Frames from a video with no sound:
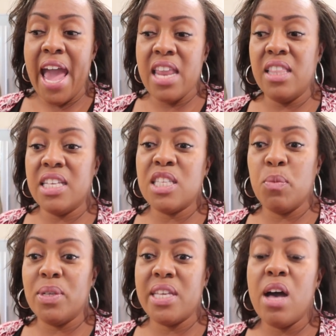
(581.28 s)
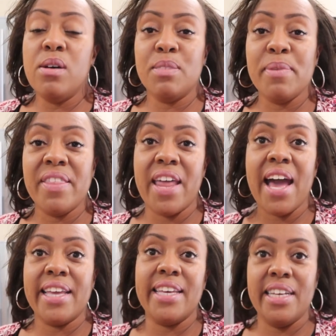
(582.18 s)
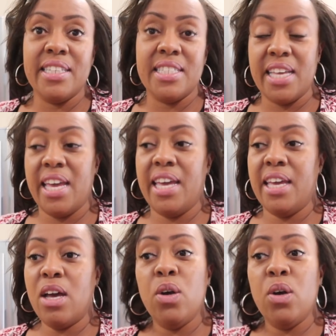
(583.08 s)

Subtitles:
unless someone tells me that I can say,